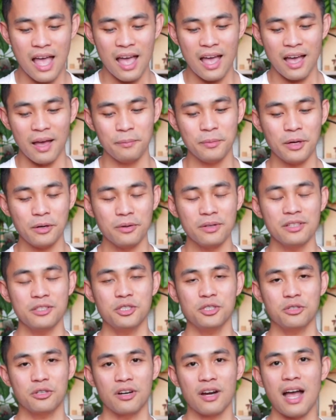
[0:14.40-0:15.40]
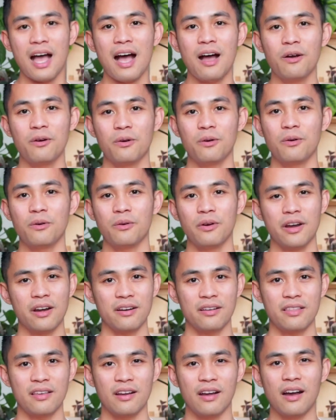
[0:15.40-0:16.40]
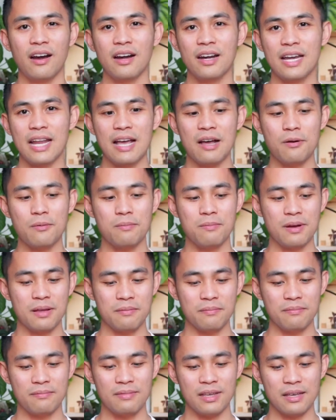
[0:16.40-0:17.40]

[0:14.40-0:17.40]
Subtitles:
I'm not really sure how rare they are now, but